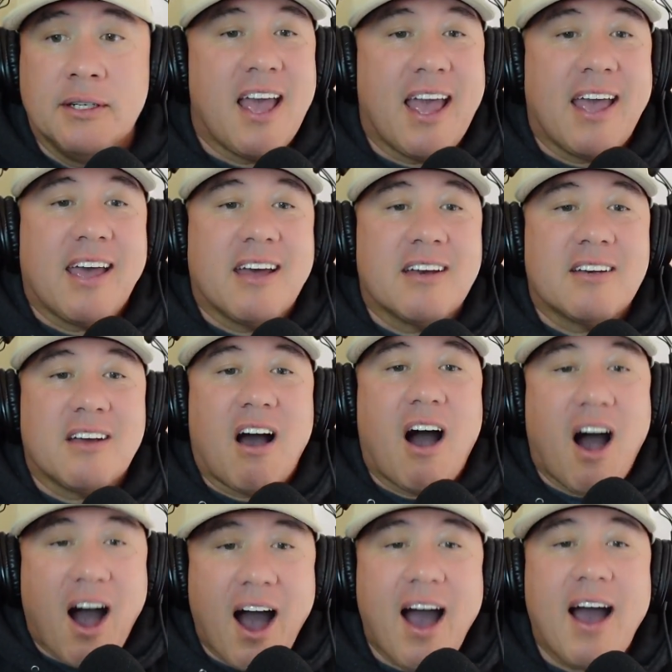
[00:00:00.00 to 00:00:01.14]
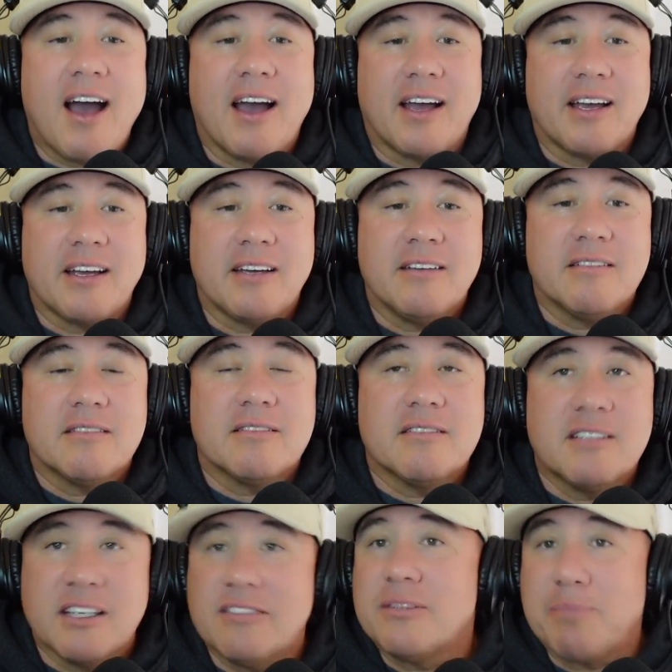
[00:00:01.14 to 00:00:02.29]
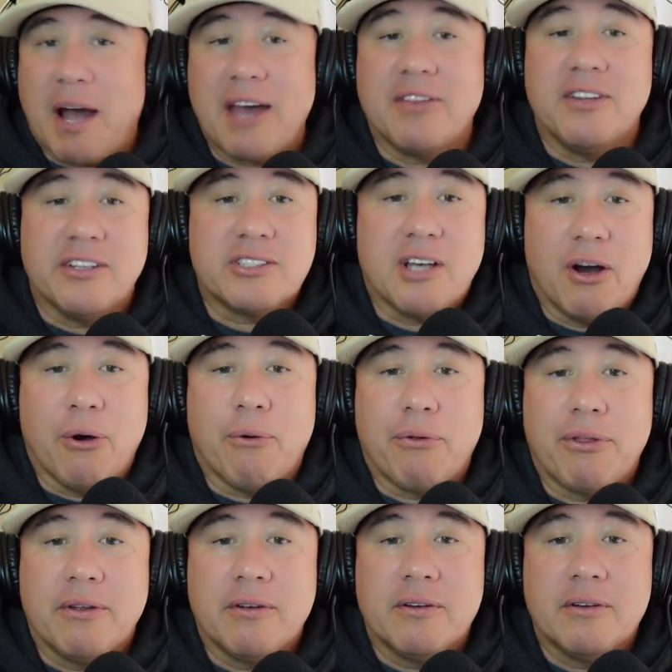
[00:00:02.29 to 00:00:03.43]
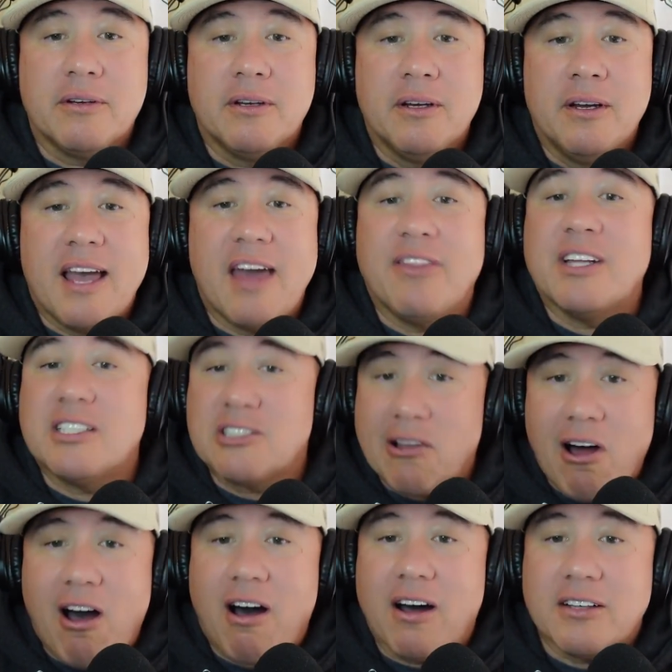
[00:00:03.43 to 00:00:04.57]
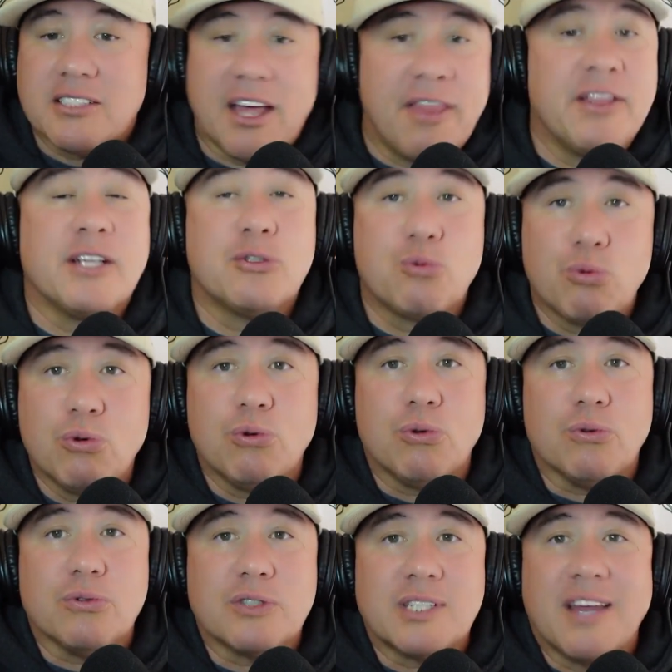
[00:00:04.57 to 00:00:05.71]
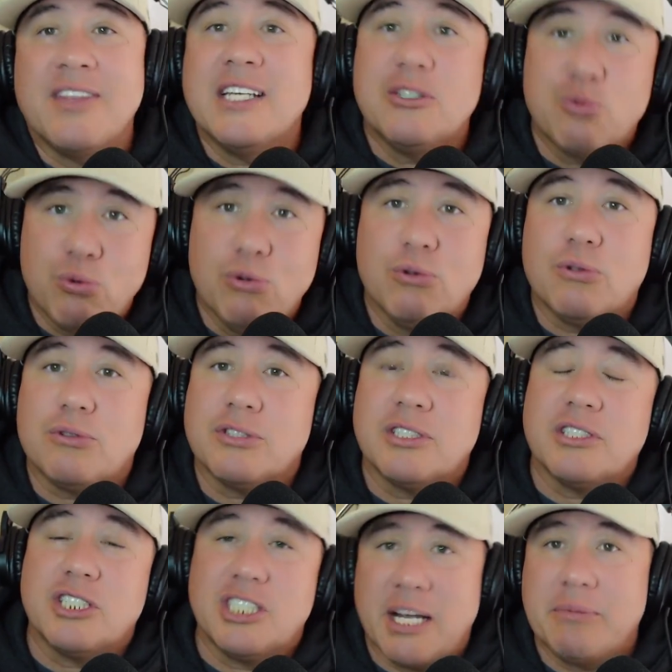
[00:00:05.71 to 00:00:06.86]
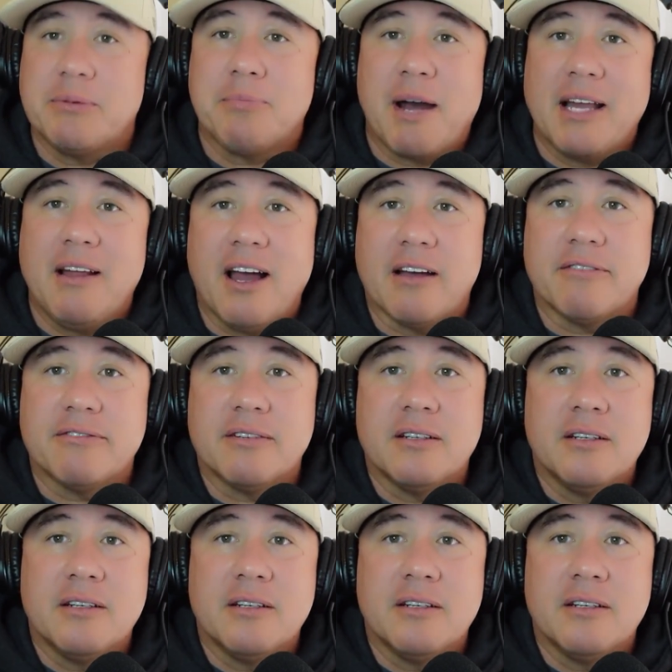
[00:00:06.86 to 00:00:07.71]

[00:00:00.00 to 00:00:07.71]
And I lived by this oath and these laws and these rules, and these rules shaped my life.